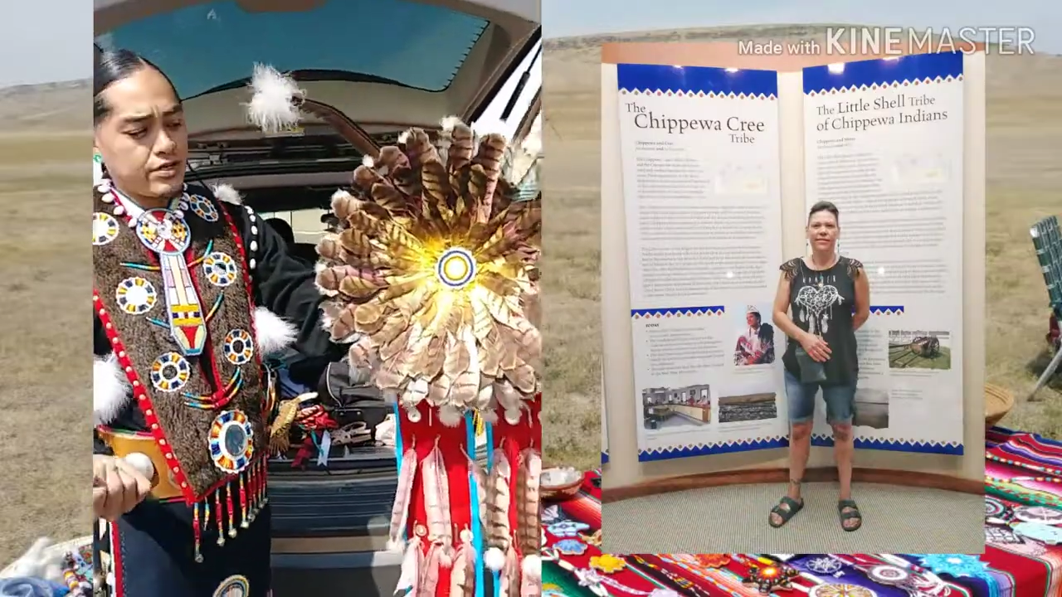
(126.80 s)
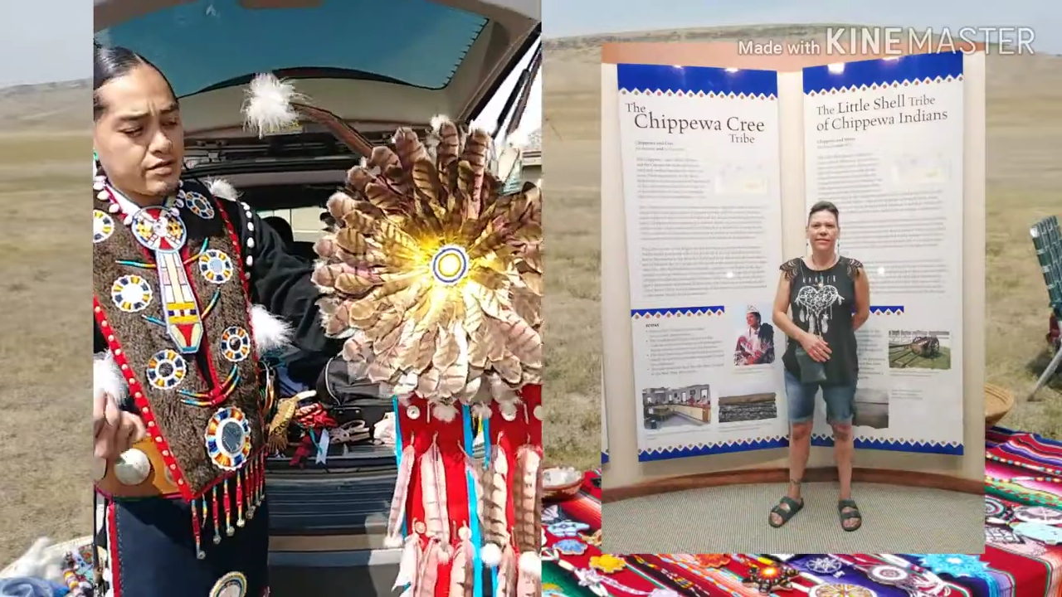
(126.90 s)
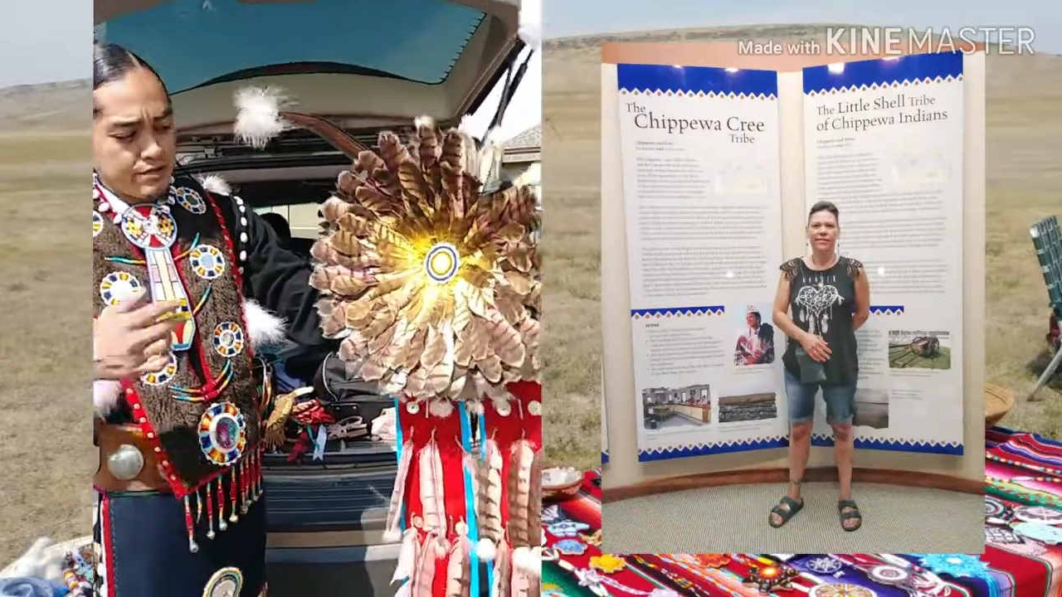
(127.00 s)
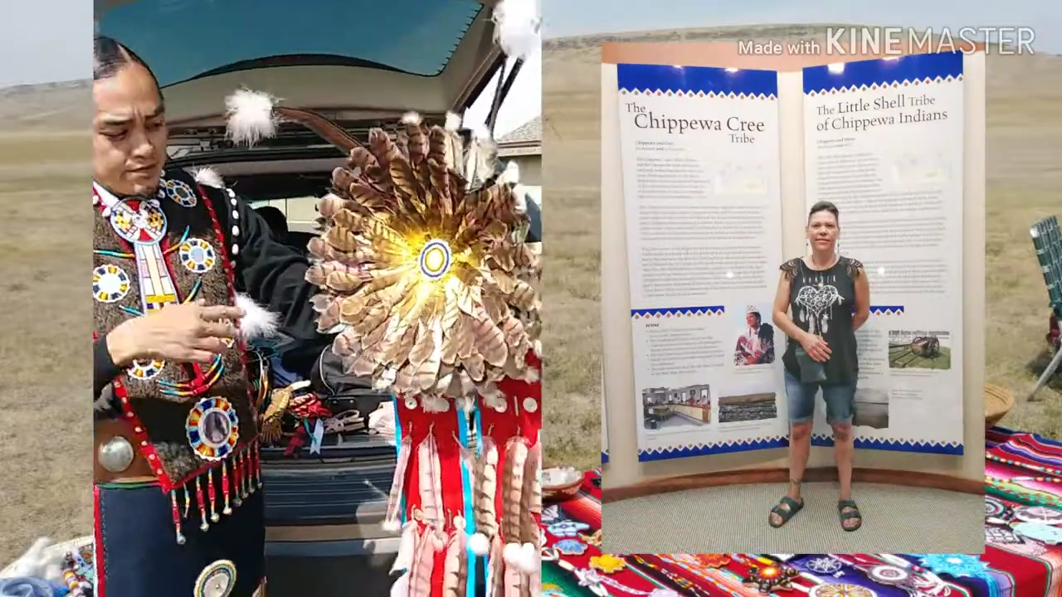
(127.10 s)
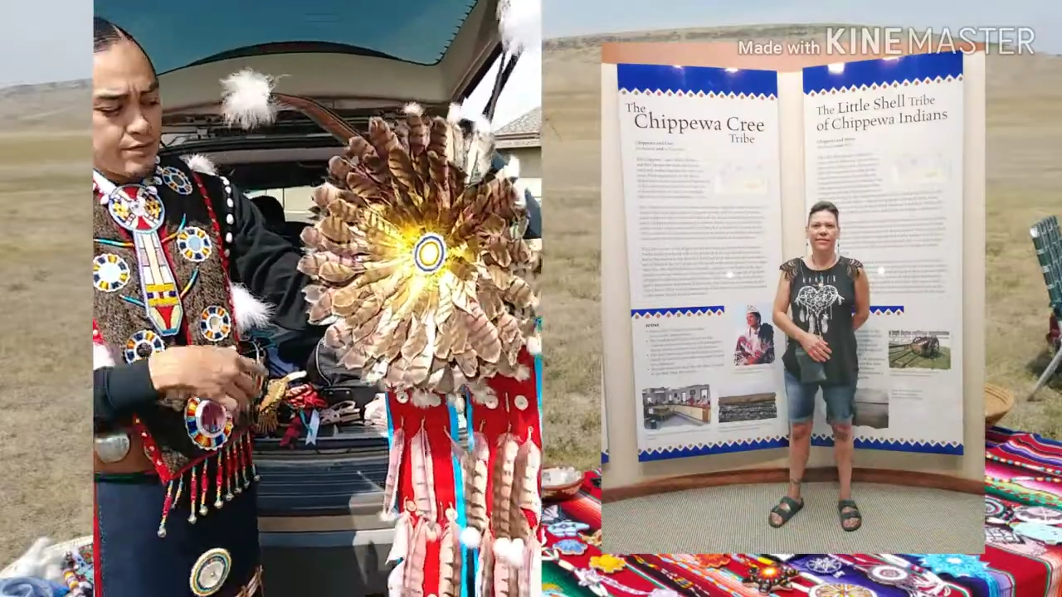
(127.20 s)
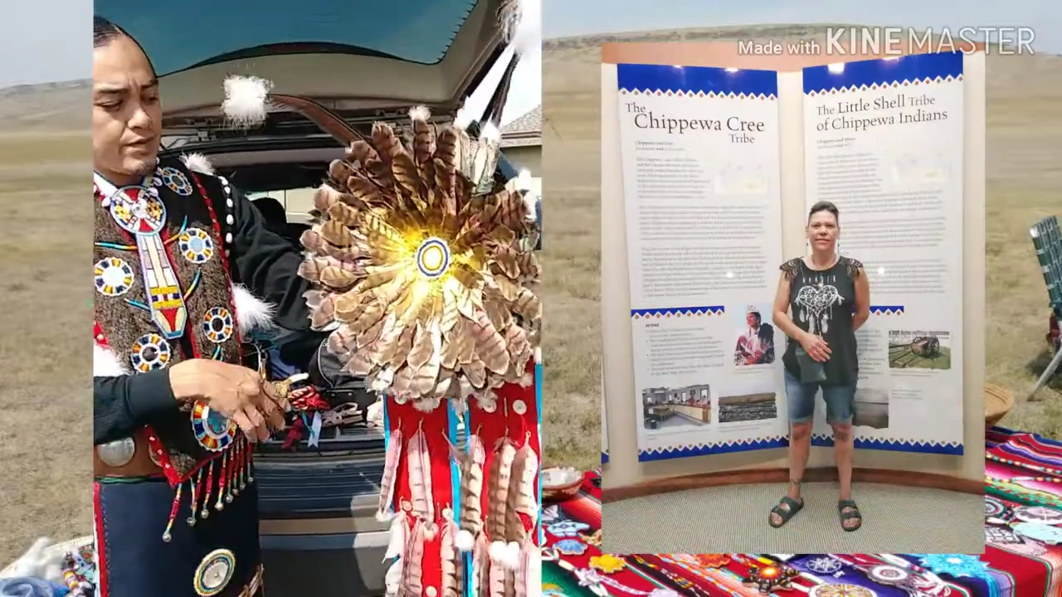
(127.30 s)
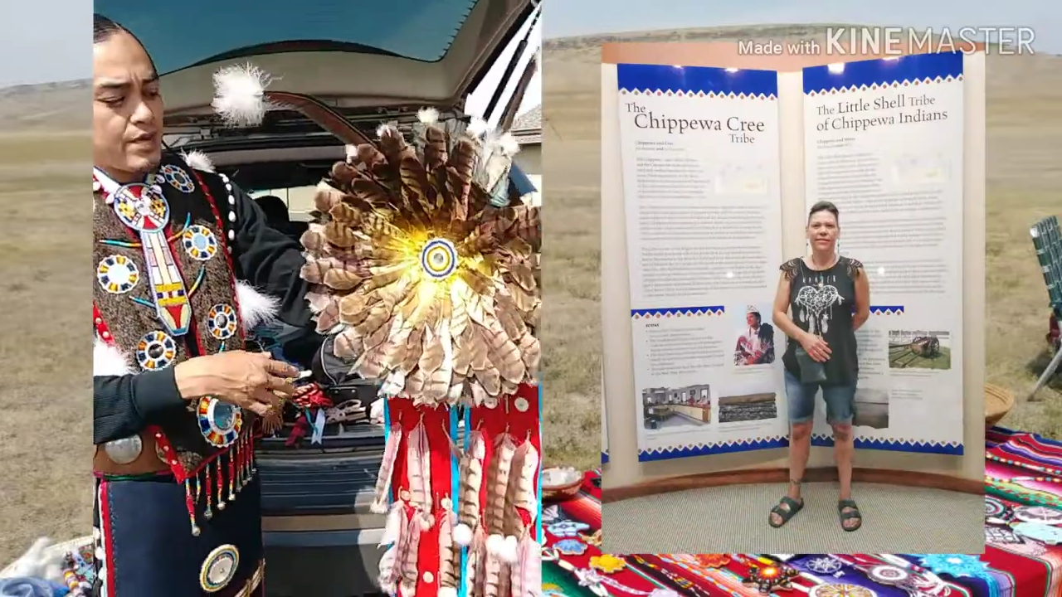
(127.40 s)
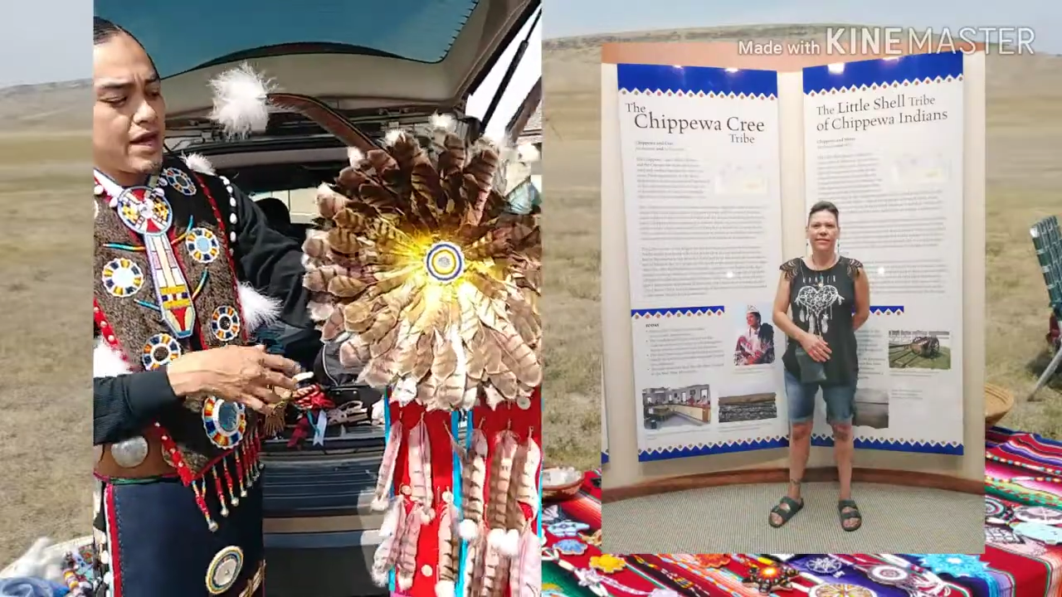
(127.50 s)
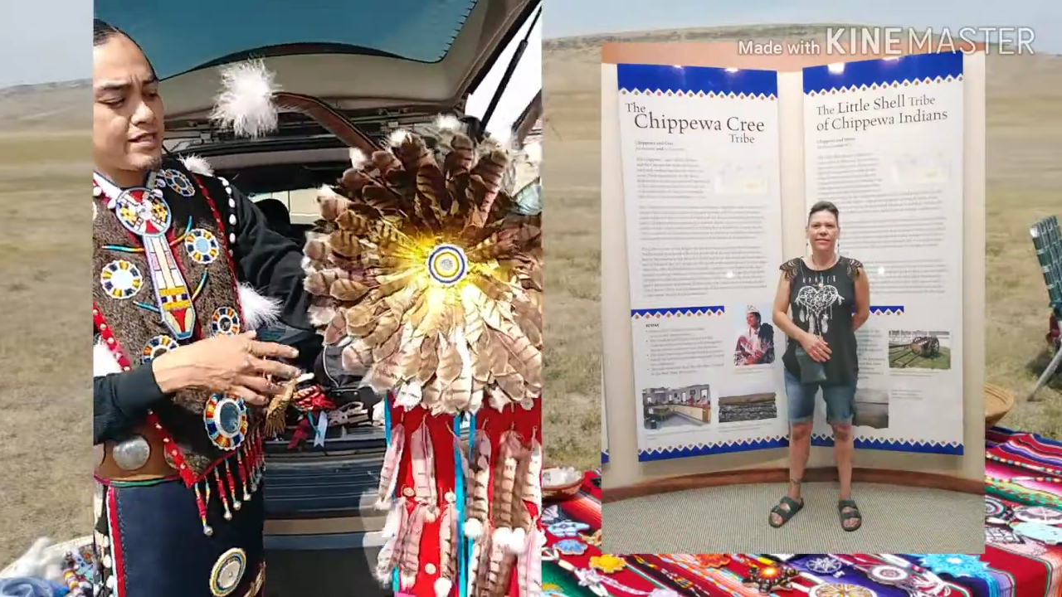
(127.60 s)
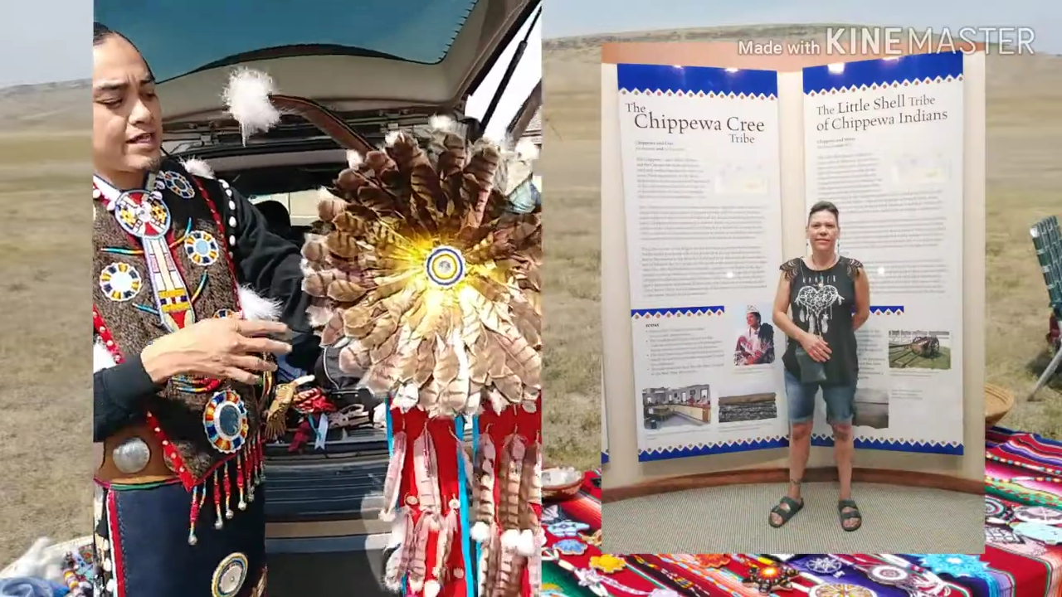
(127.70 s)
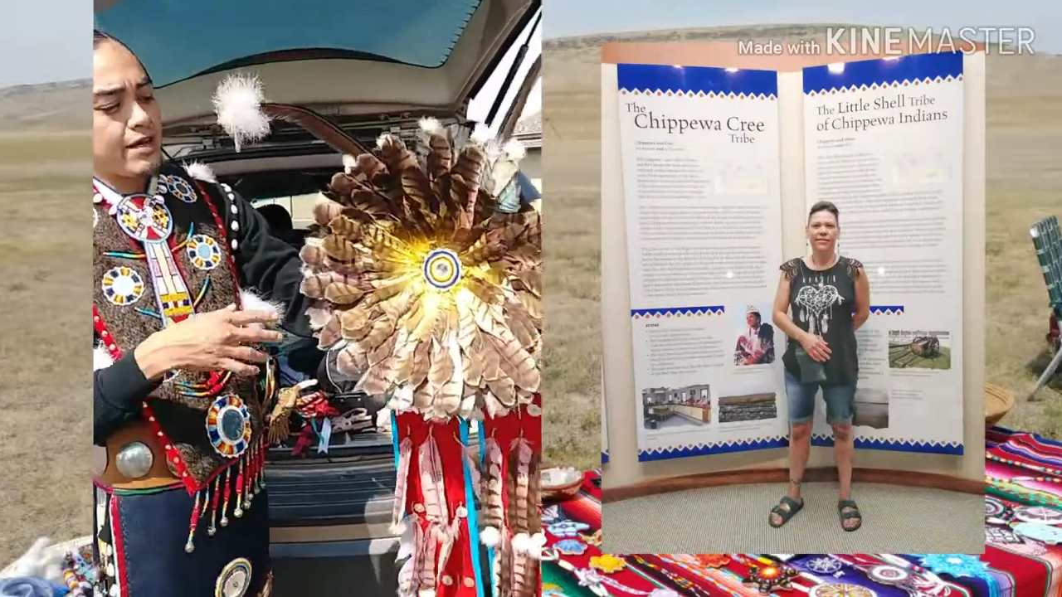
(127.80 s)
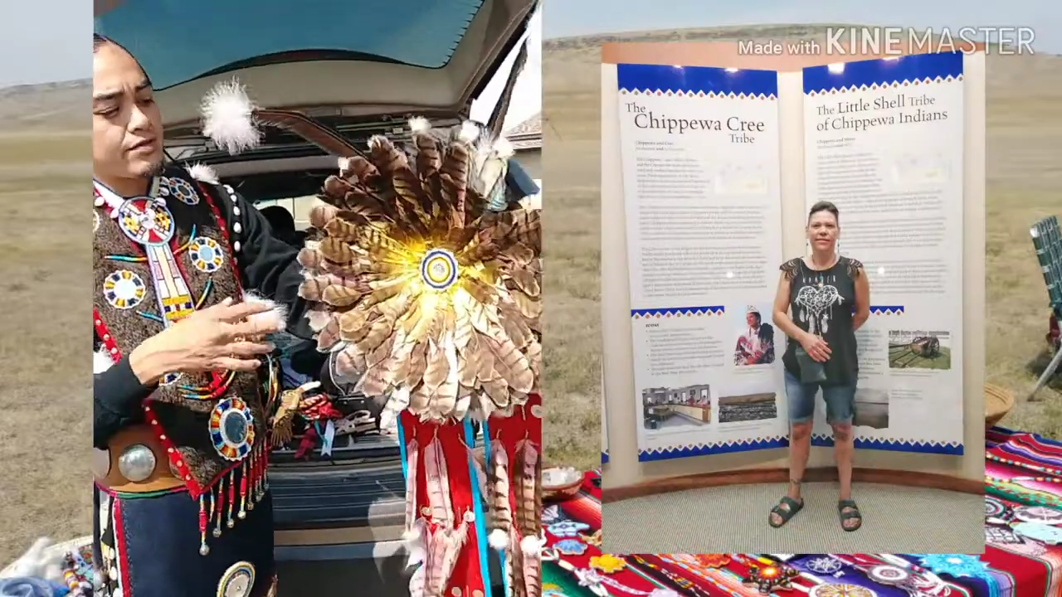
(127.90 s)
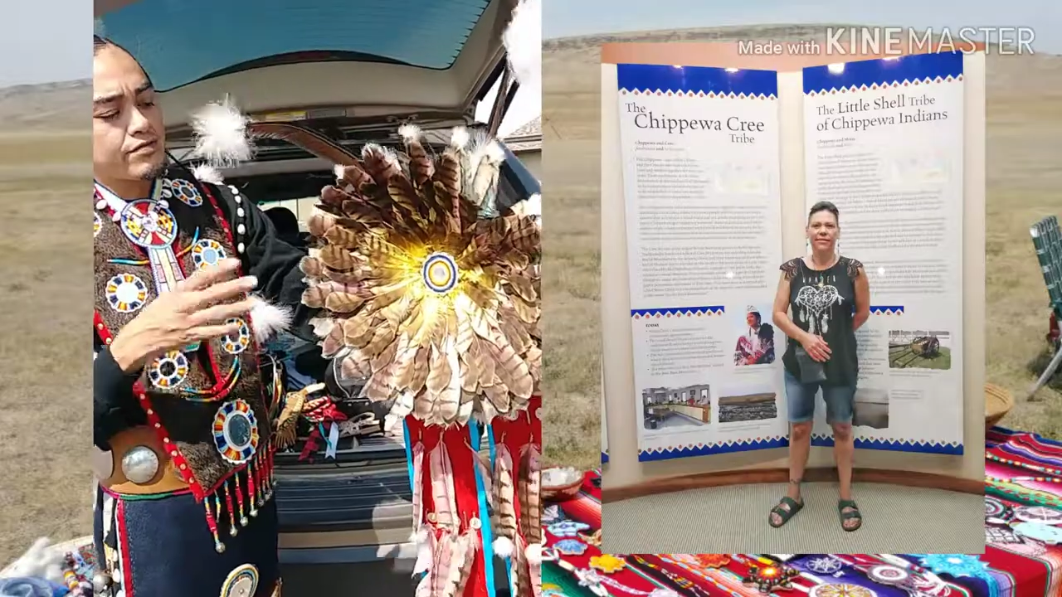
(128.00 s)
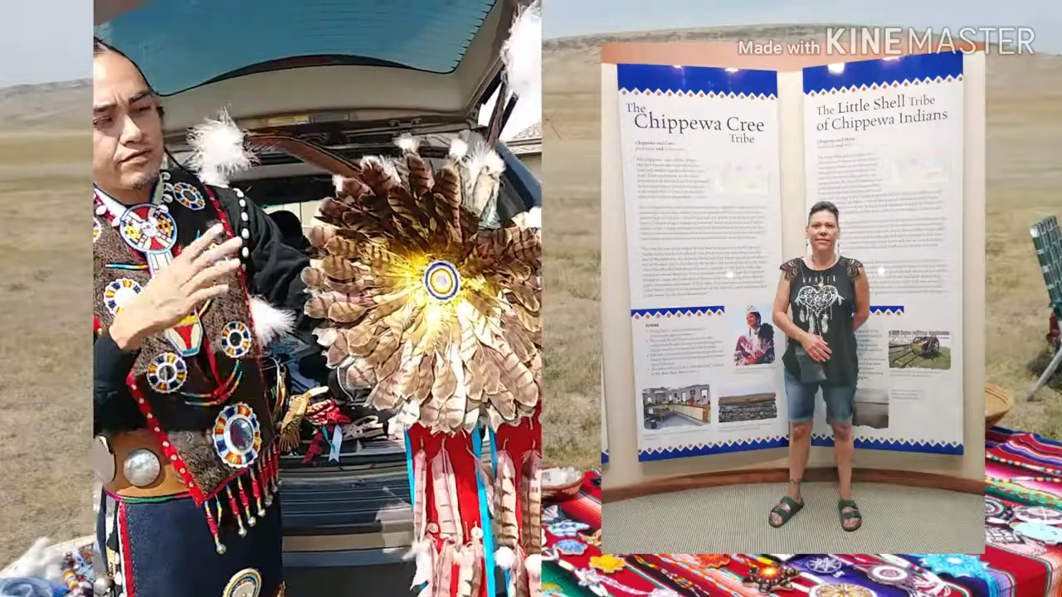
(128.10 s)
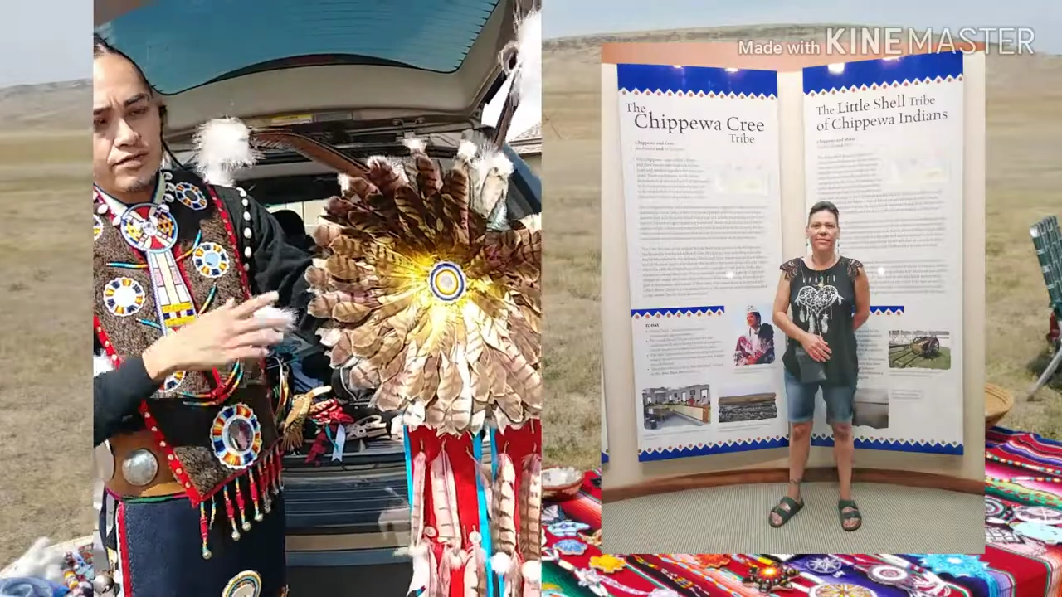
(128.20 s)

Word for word: are passed down,